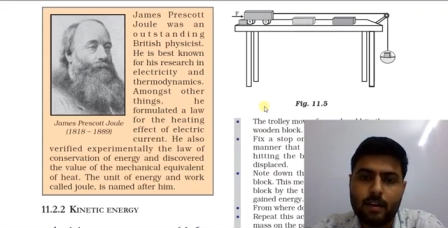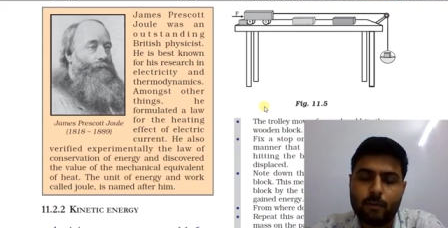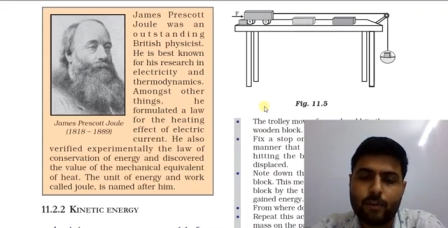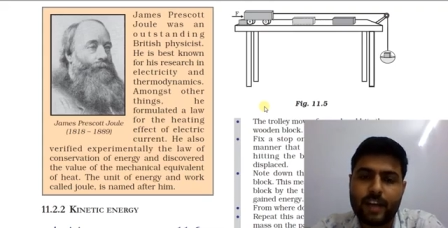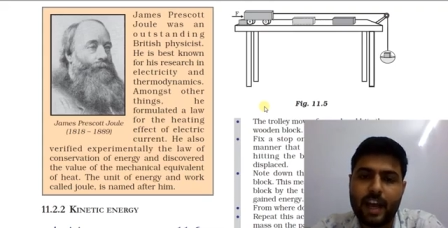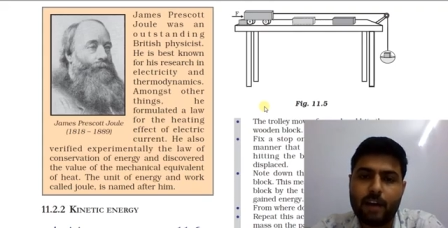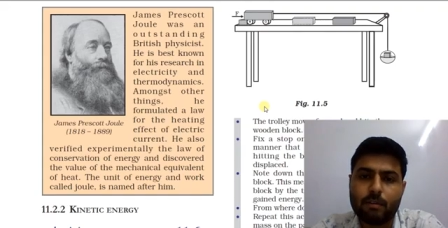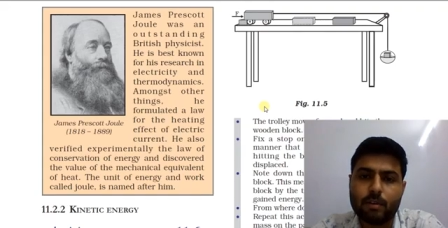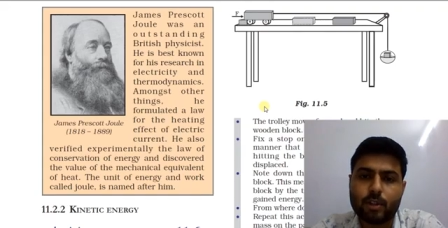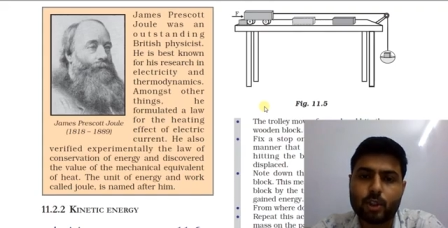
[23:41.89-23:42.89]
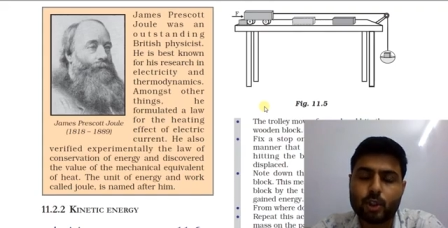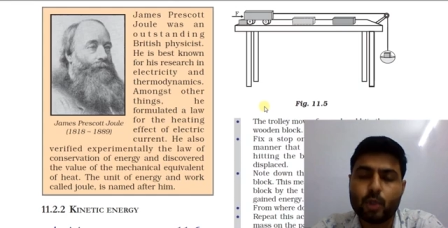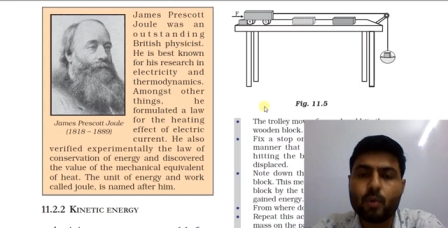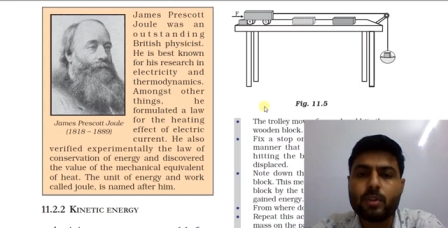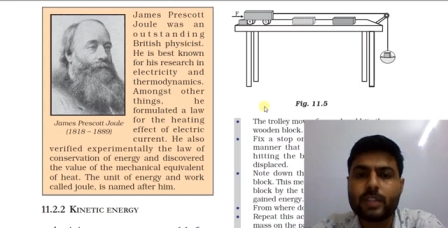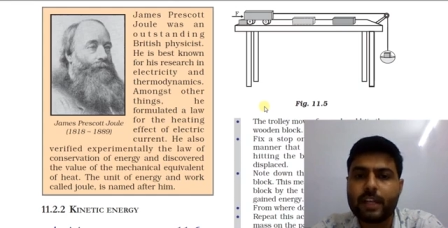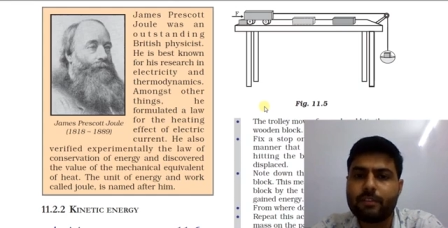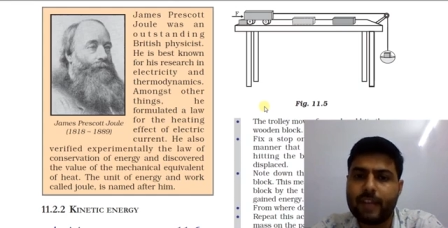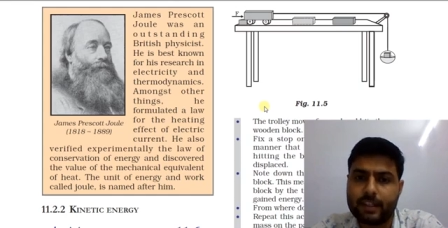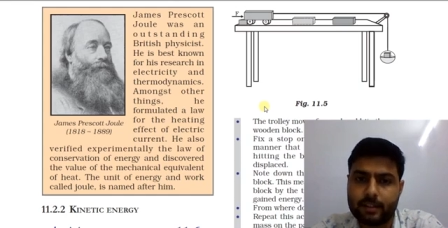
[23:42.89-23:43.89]
we have Joule's
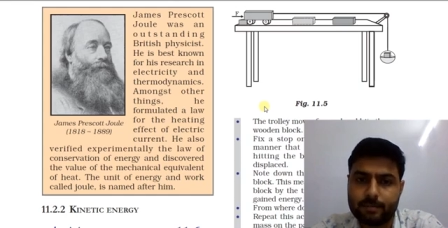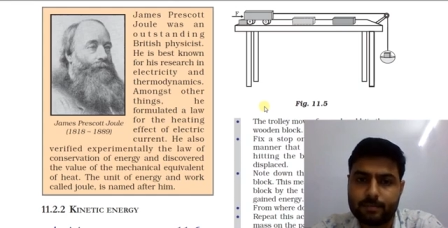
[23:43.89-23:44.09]
effect,